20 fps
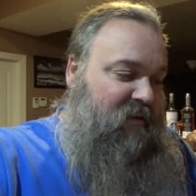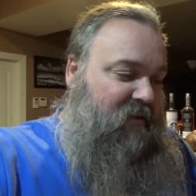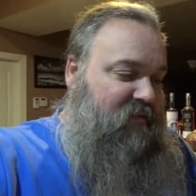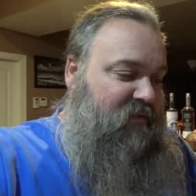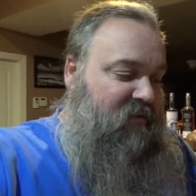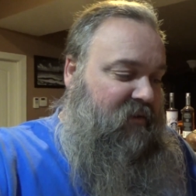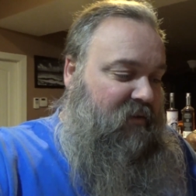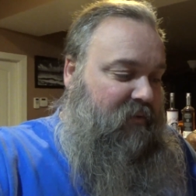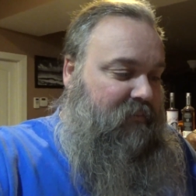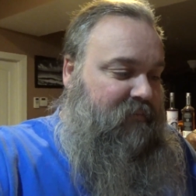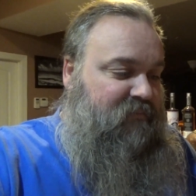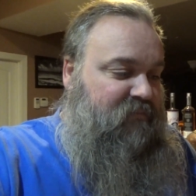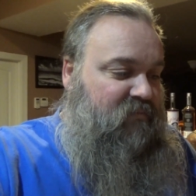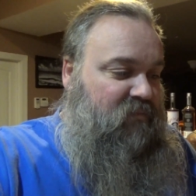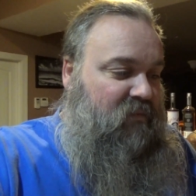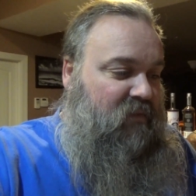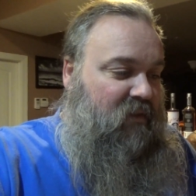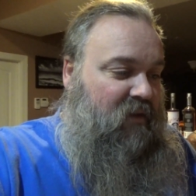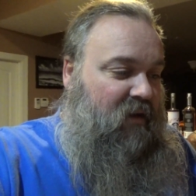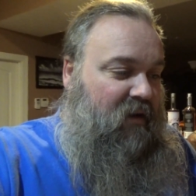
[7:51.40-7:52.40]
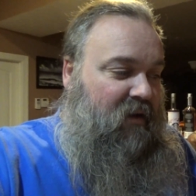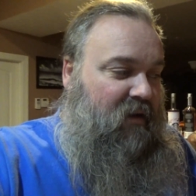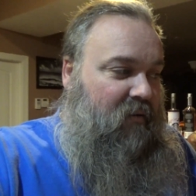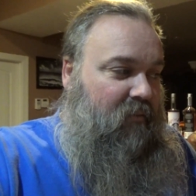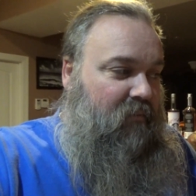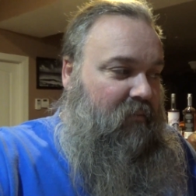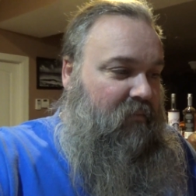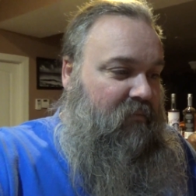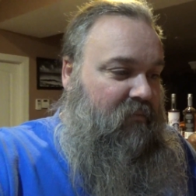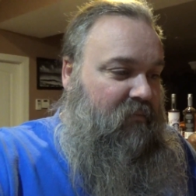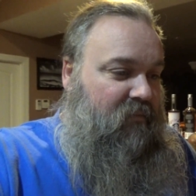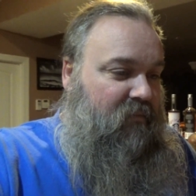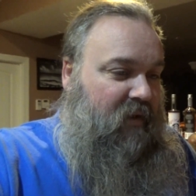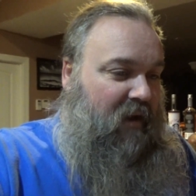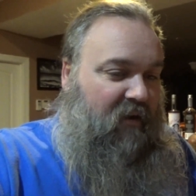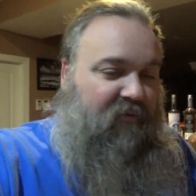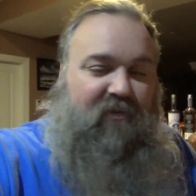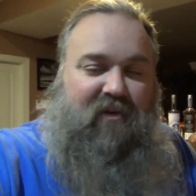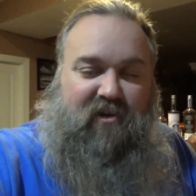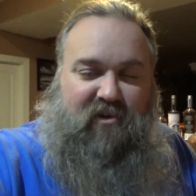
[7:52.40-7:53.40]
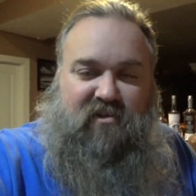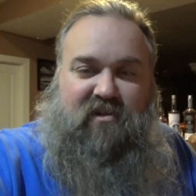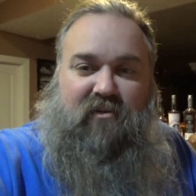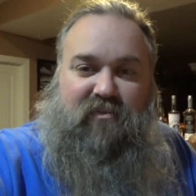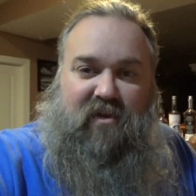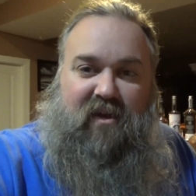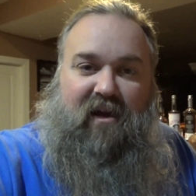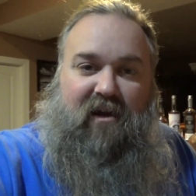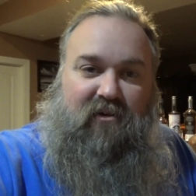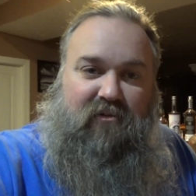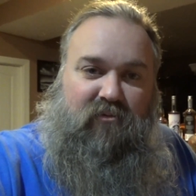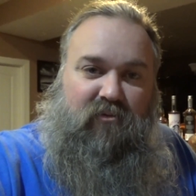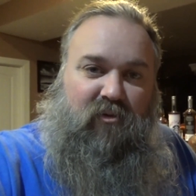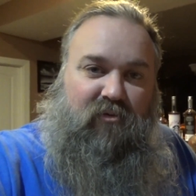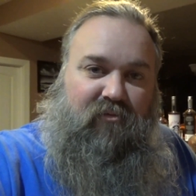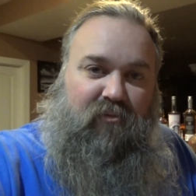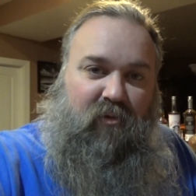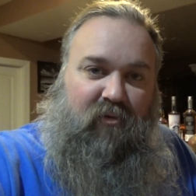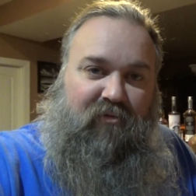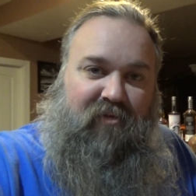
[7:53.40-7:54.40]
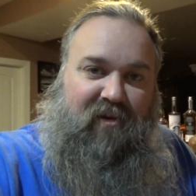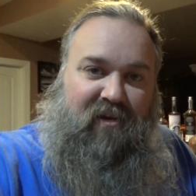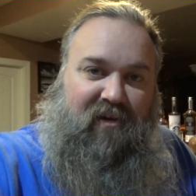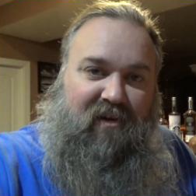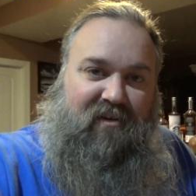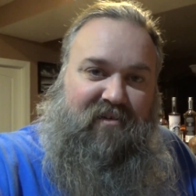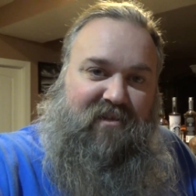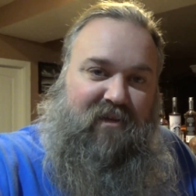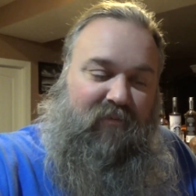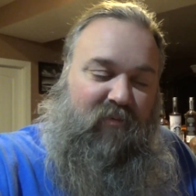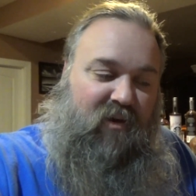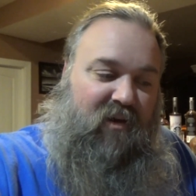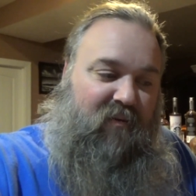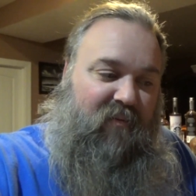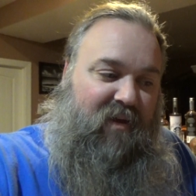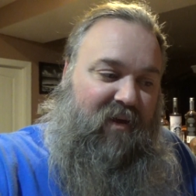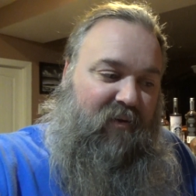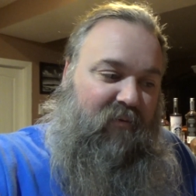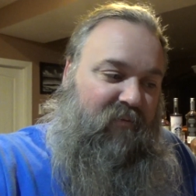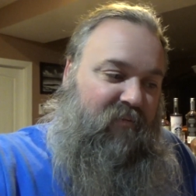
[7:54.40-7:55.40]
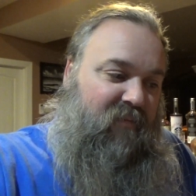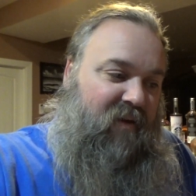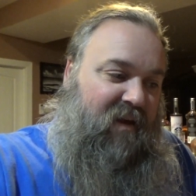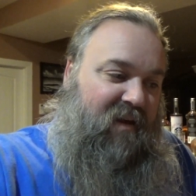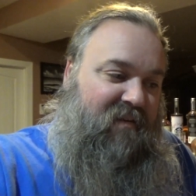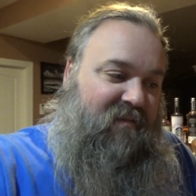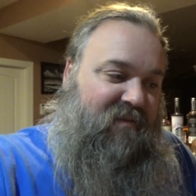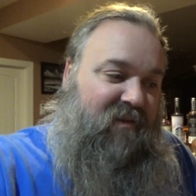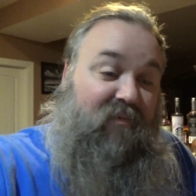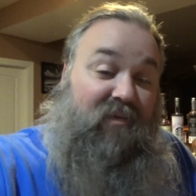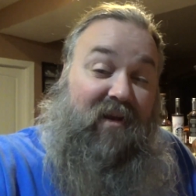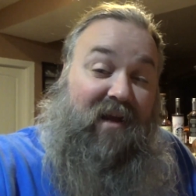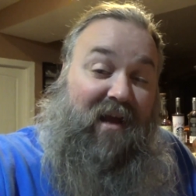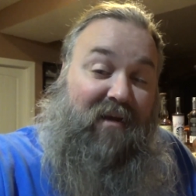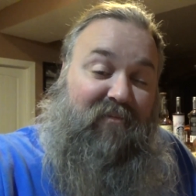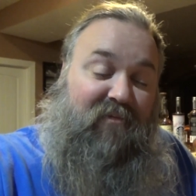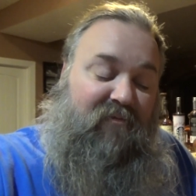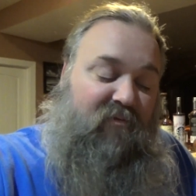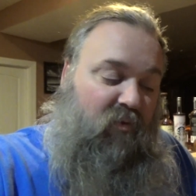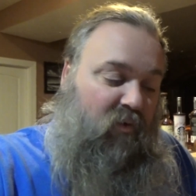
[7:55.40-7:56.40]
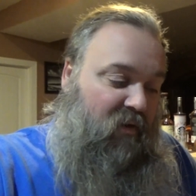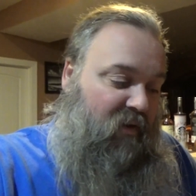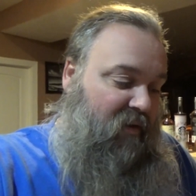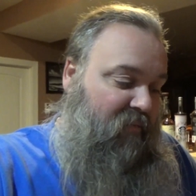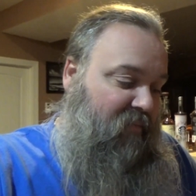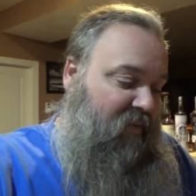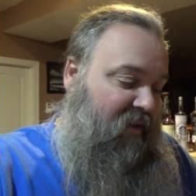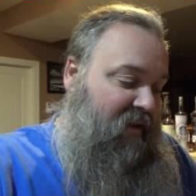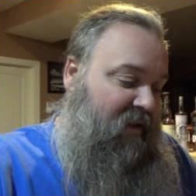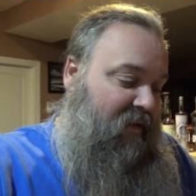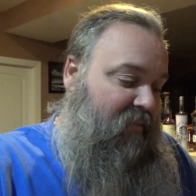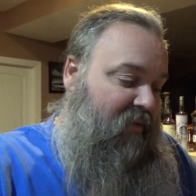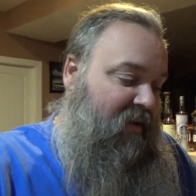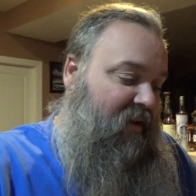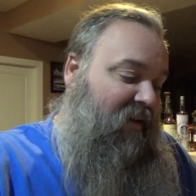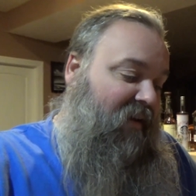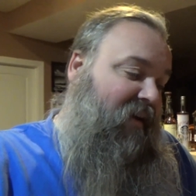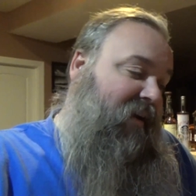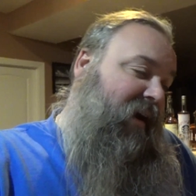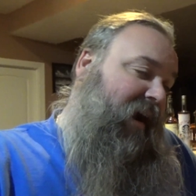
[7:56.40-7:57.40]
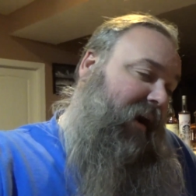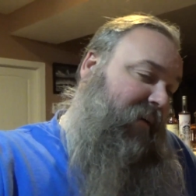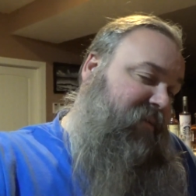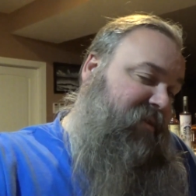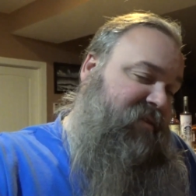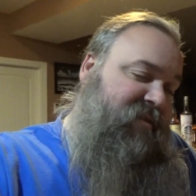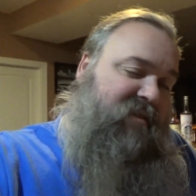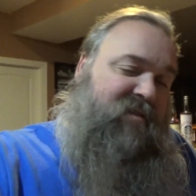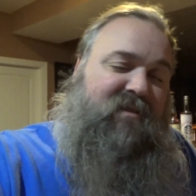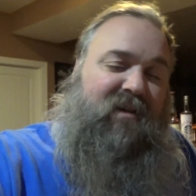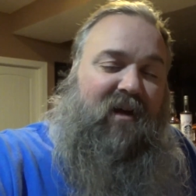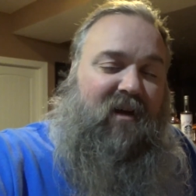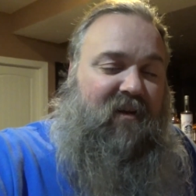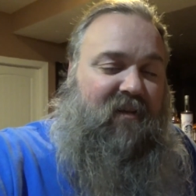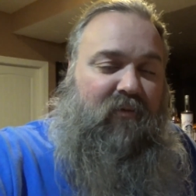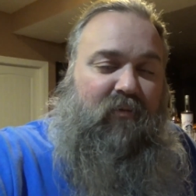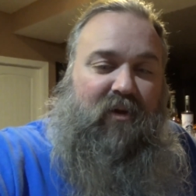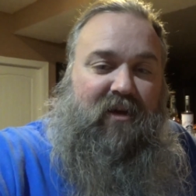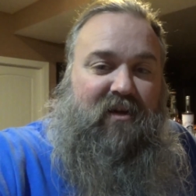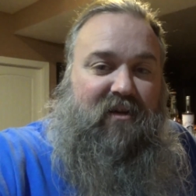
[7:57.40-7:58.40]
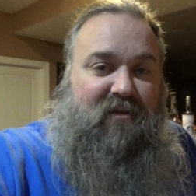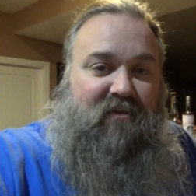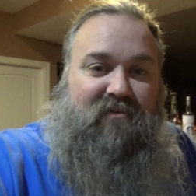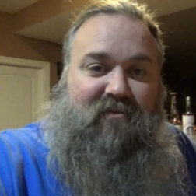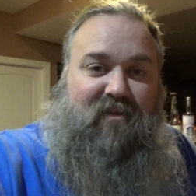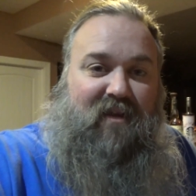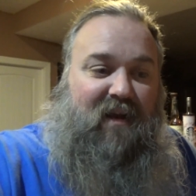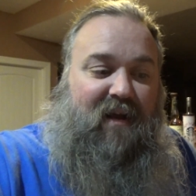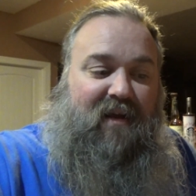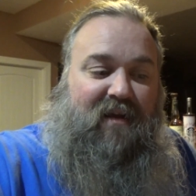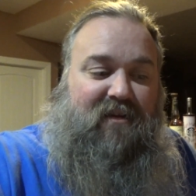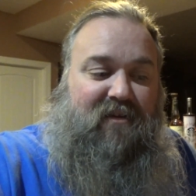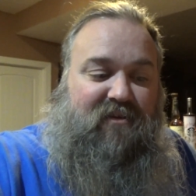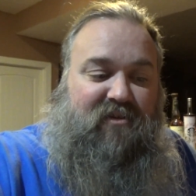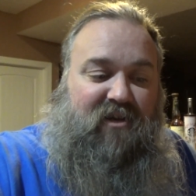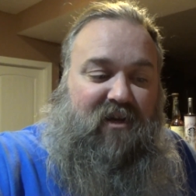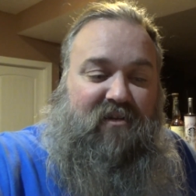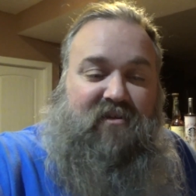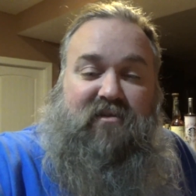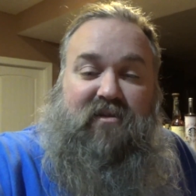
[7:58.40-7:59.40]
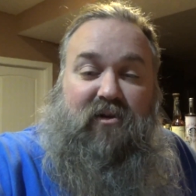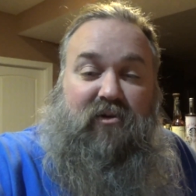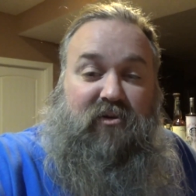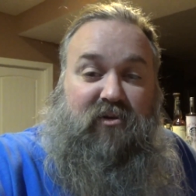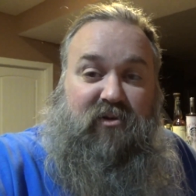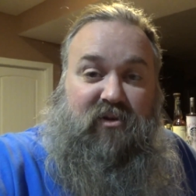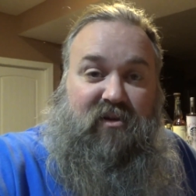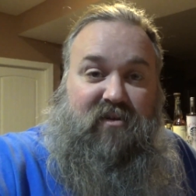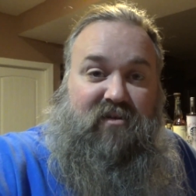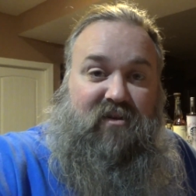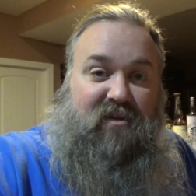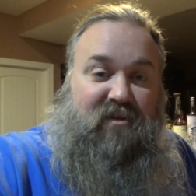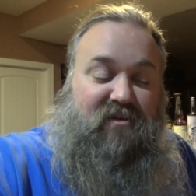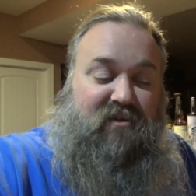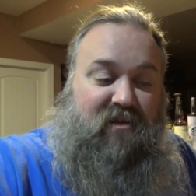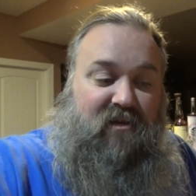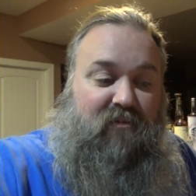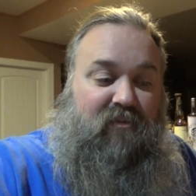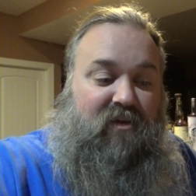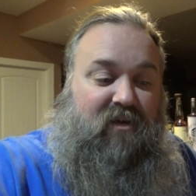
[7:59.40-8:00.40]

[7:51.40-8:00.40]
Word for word: So um, I'll figure something out. We'll, we'll figure out some way to make make something happen for it on Monday. But I'm just excited that we can that I get a chance to go do this, and it's going to